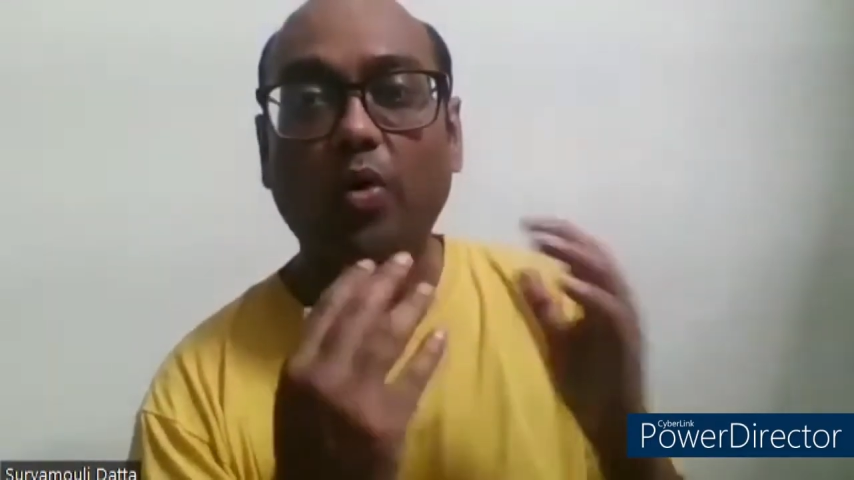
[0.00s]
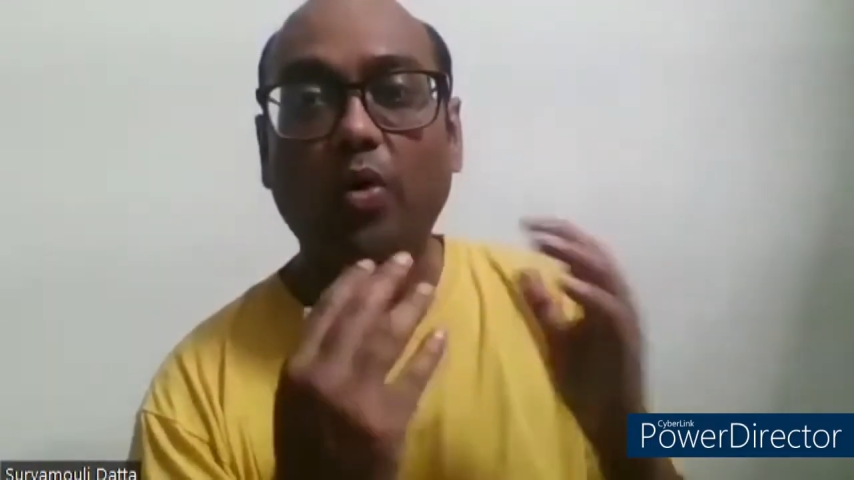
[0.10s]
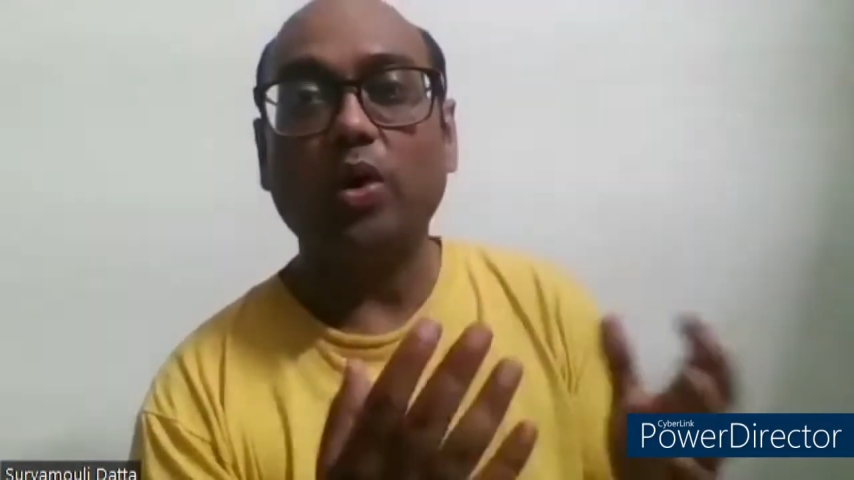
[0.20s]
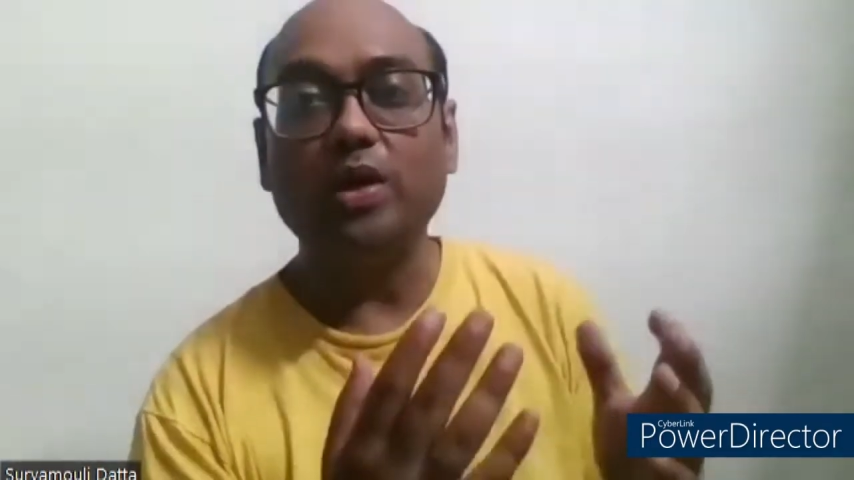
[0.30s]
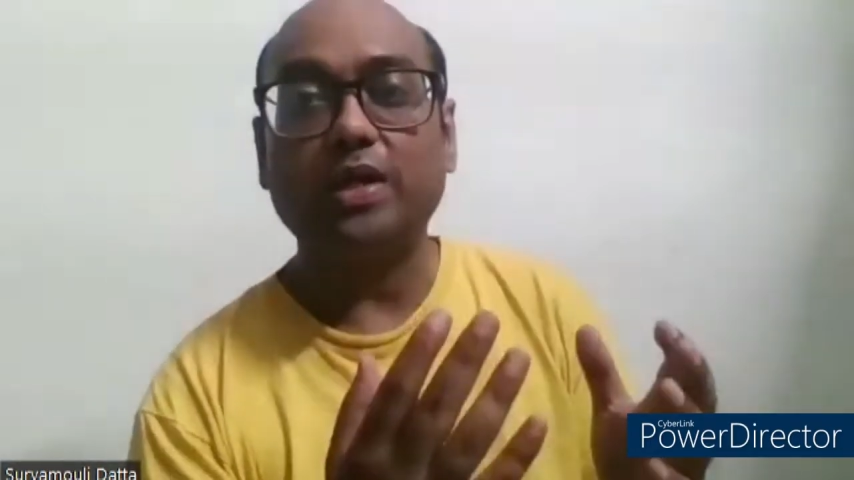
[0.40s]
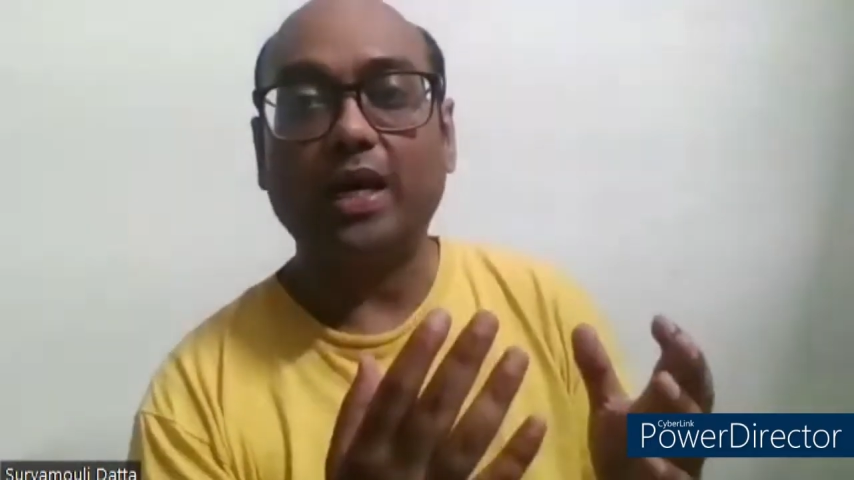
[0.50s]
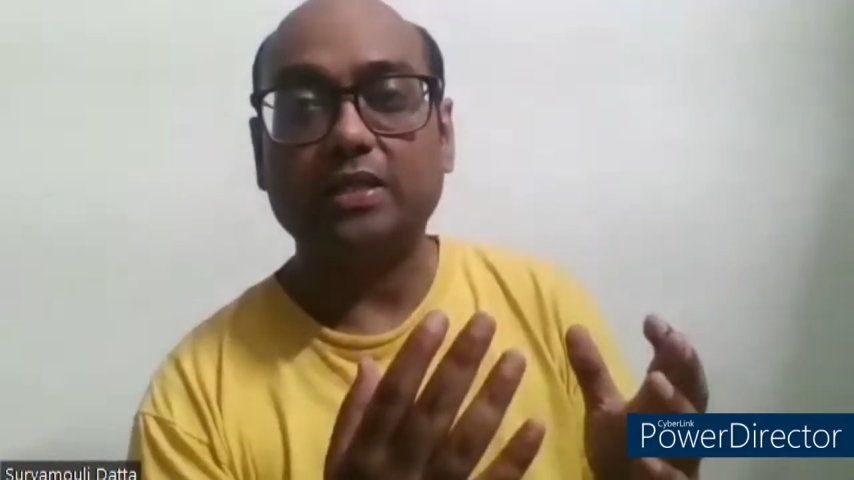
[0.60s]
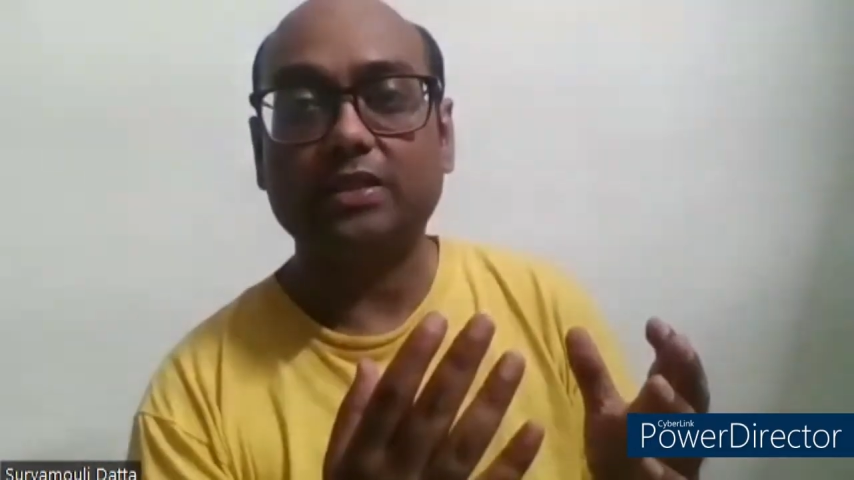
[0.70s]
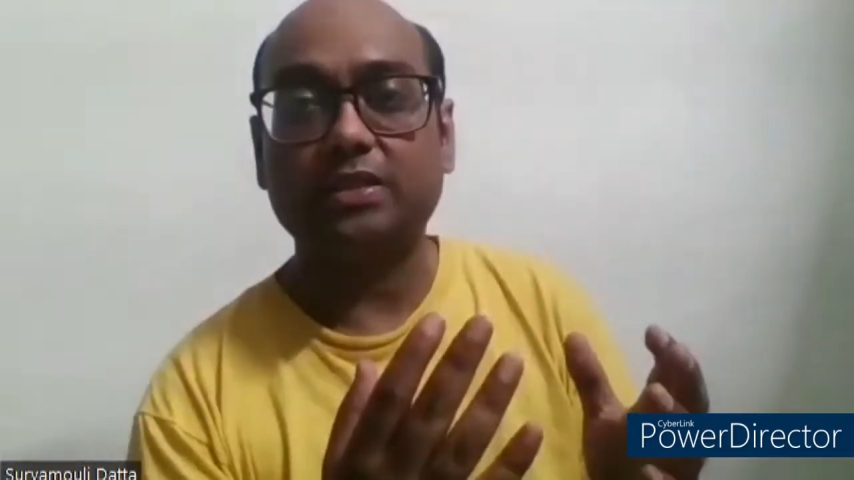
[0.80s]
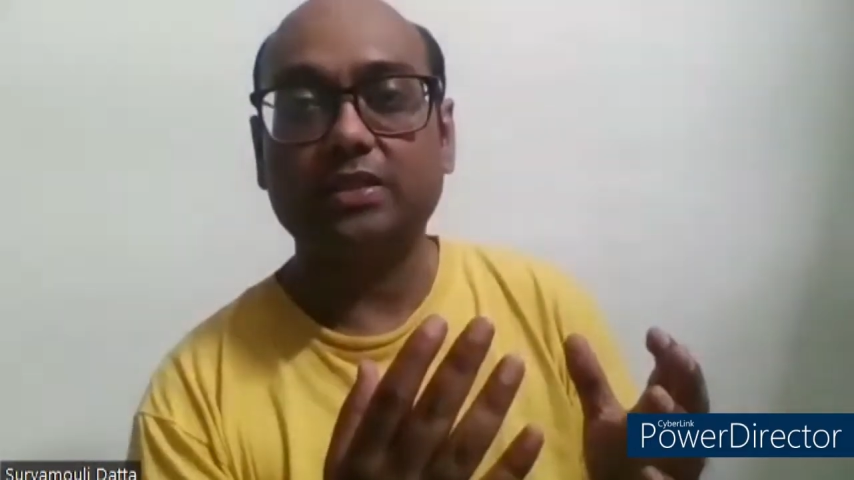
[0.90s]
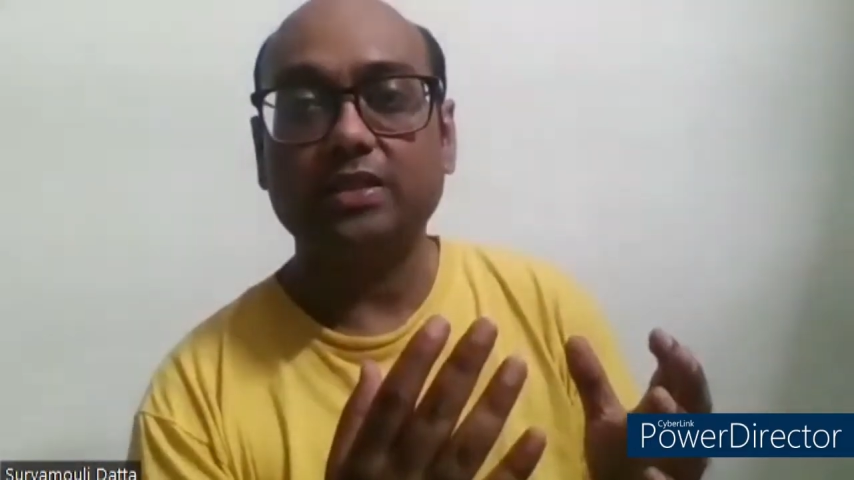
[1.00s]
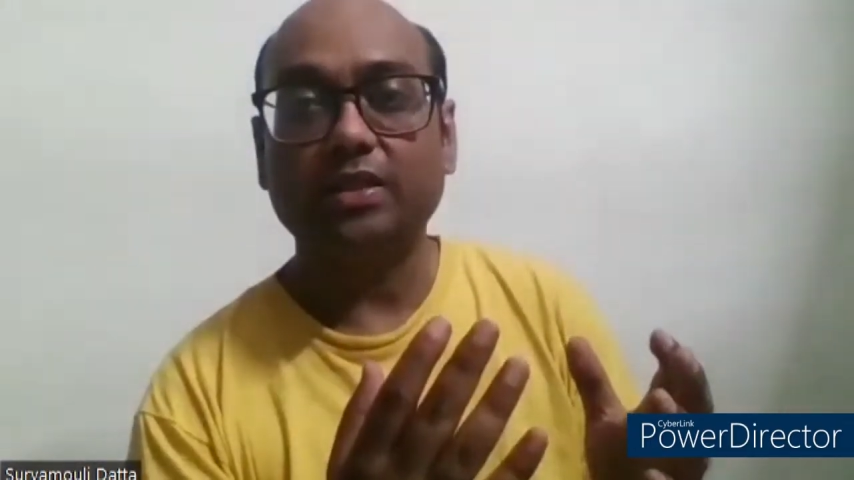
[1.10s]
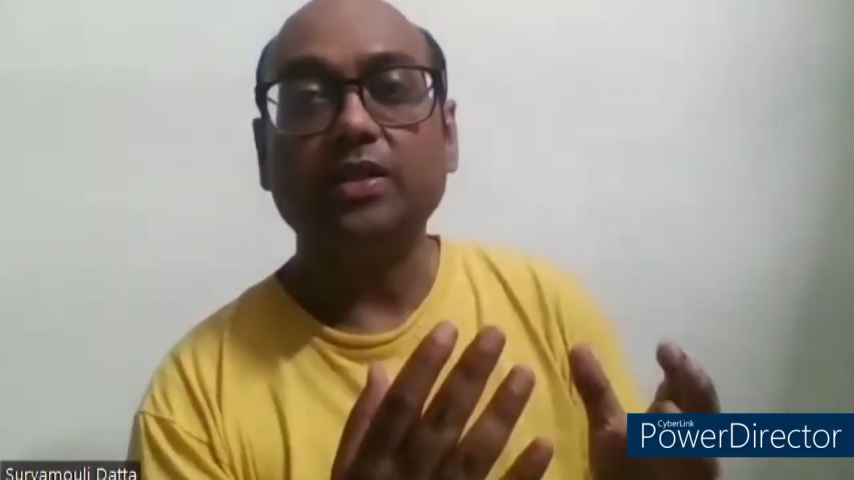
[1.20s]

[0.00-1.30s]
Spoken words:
all tasks,